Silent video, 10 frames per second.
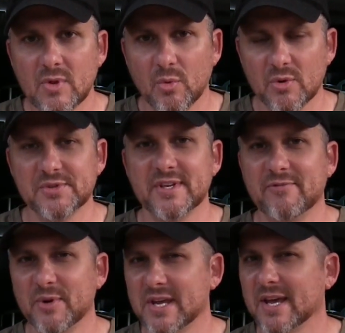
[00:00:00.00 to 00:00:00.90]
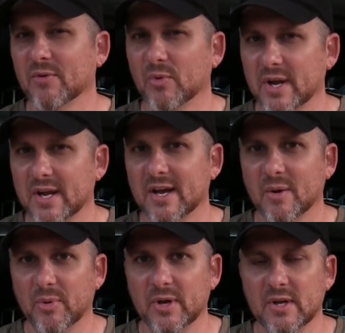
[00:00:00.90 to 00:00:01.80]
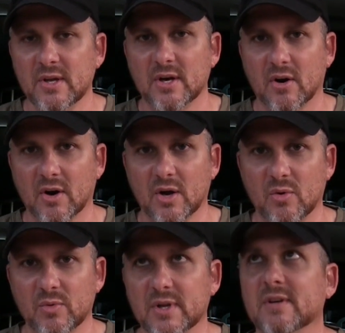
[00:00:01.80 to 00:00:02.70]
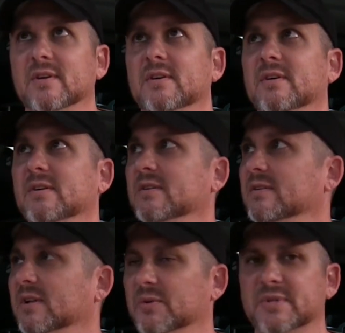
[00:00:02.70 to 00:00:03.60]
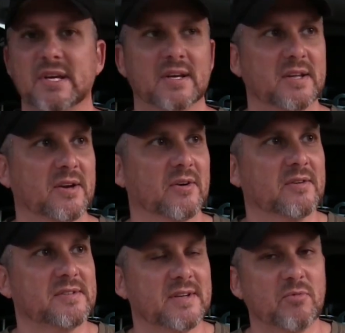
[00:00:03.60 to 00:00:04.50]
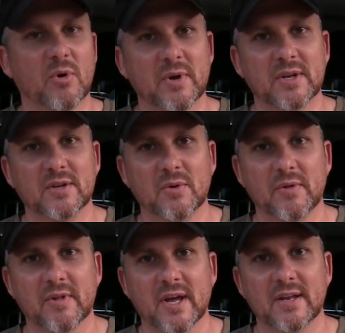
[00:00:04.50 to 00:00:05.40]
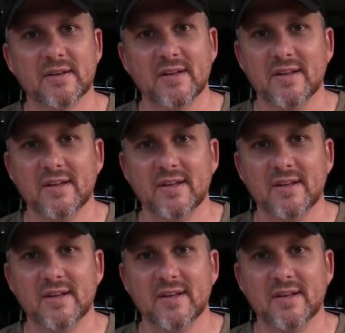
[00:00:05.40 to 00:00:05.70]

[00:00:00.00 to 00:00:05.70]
We're going to see if we can't rig up our own little tent here, see what we can do with that.